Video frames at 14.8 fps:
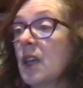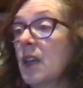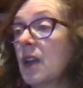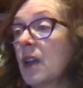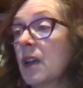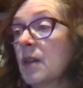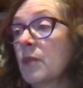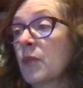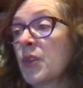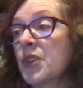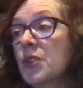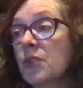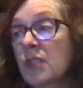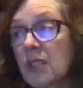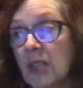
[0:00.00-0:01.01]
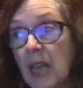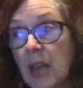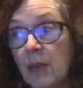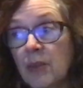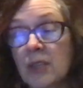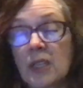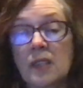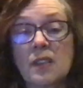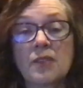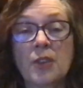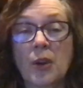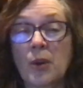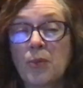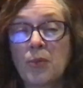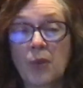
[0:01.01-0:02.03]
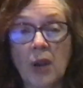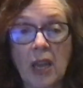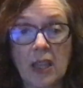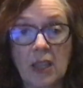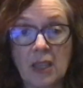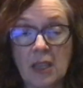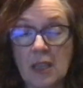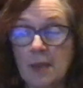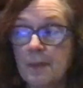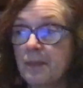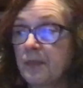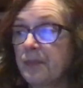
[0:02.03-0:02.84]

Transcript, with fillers: um, reduced loudness, very breathy,